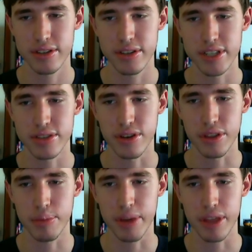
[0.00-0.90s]
It's got
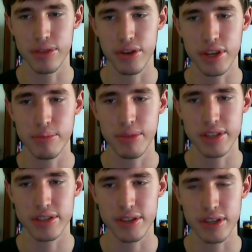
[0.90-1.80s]

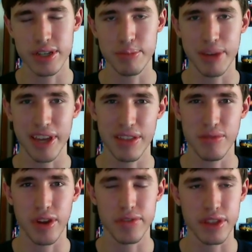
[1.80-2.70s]
about
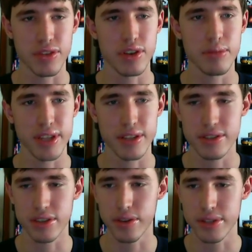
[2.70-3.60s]
roughly 30 million to
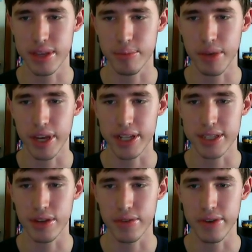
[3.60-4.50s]
go to
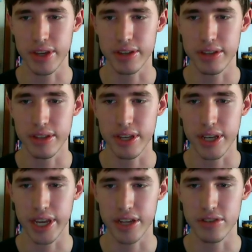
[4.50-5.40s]
get over
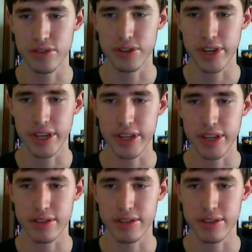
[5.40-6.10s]
How to Train Your Dragon.